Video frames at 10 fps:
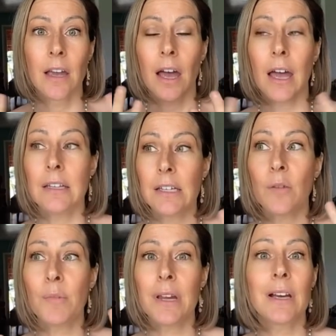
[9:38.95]
I
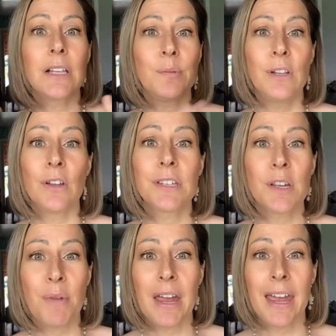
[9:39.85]
doubt my husband looks
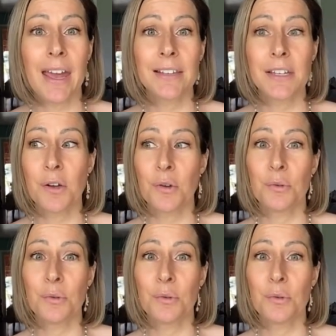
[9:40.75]
at my hands and goes,